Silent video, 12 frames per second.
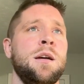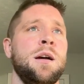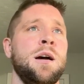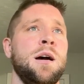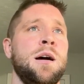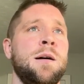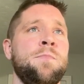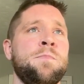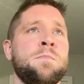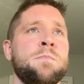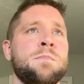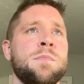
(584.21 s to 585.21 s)
and
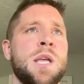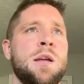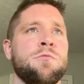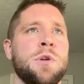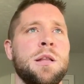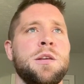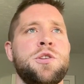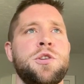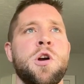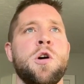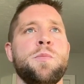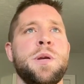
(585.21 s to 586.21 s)
really
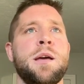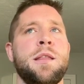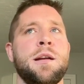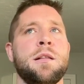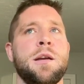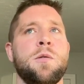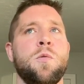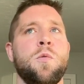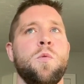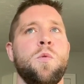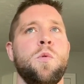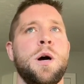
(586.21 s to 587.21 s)
showed me, I think, like
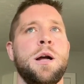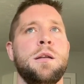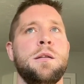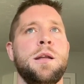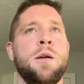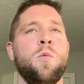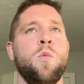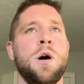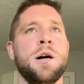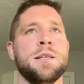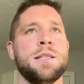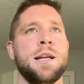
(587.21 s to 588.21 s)
what it
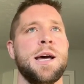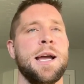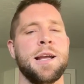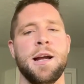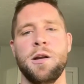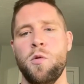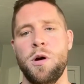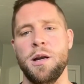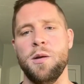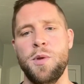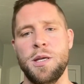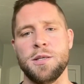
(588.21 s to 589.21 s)
was that I kind of
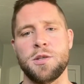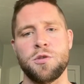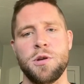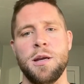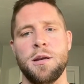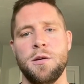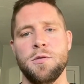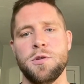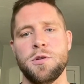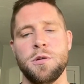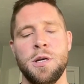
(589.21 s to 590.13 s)
wanted to be as a strength coach,